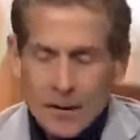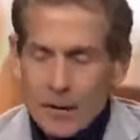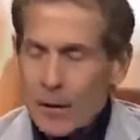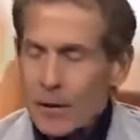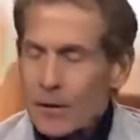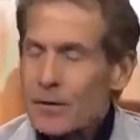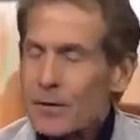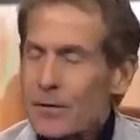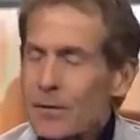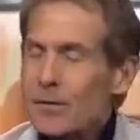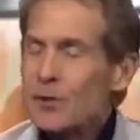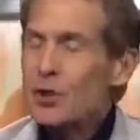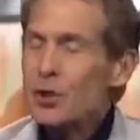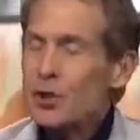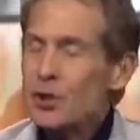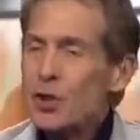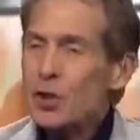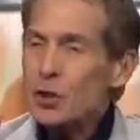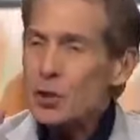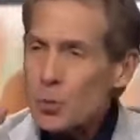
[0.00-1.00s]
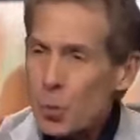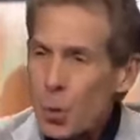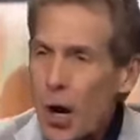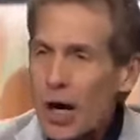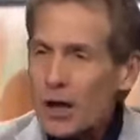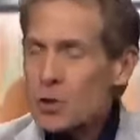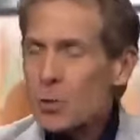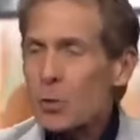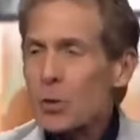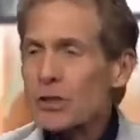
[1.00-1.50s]
that just
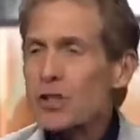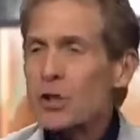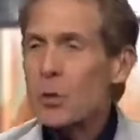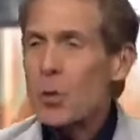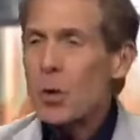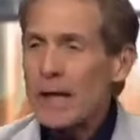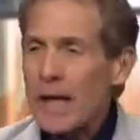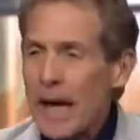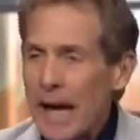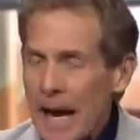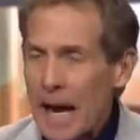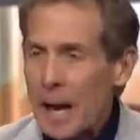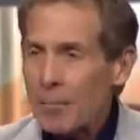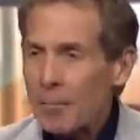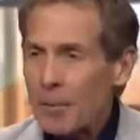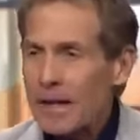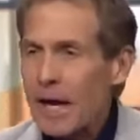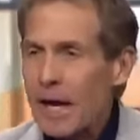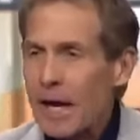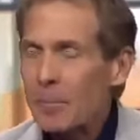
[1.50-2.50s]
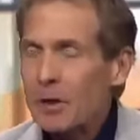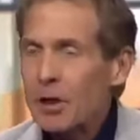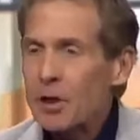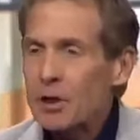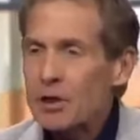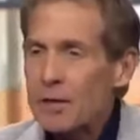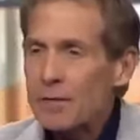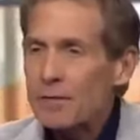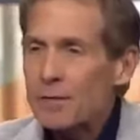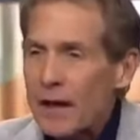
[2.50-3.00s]
watch what's going to happen now
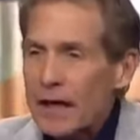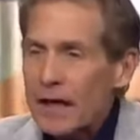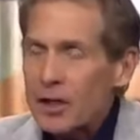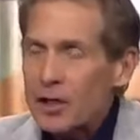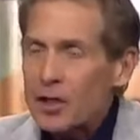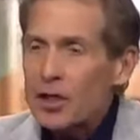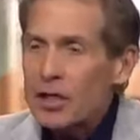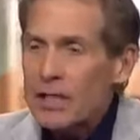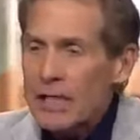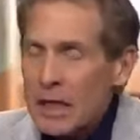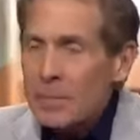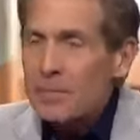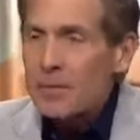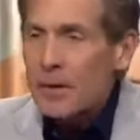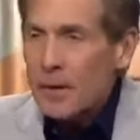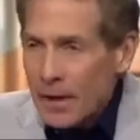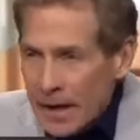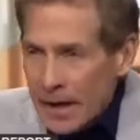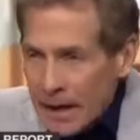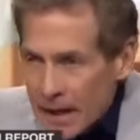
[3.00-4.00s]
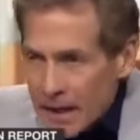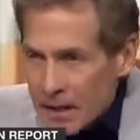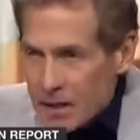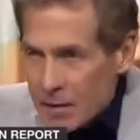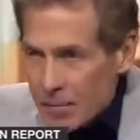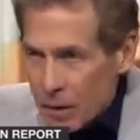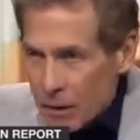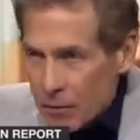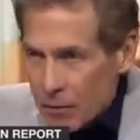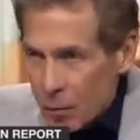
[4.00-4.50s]
because if they can just keep their
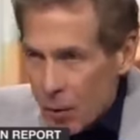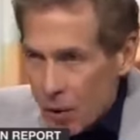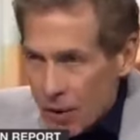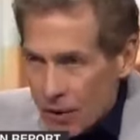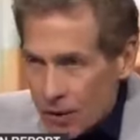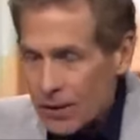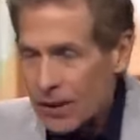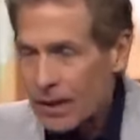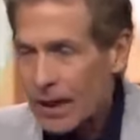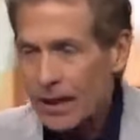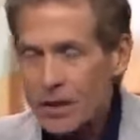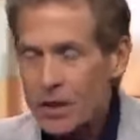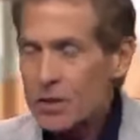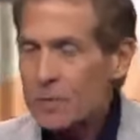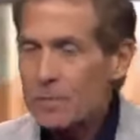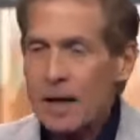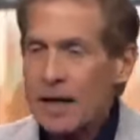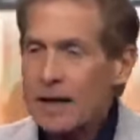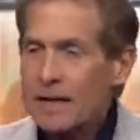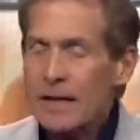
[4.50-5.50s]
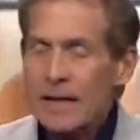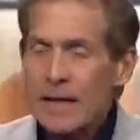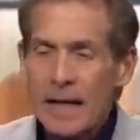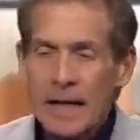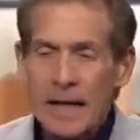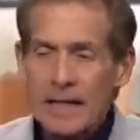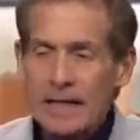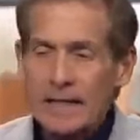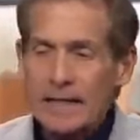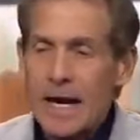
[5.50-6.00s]
heads above water, and I just made the
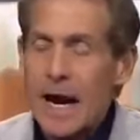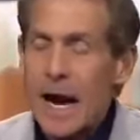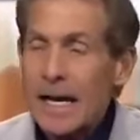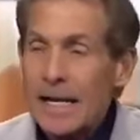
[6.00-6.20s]
case,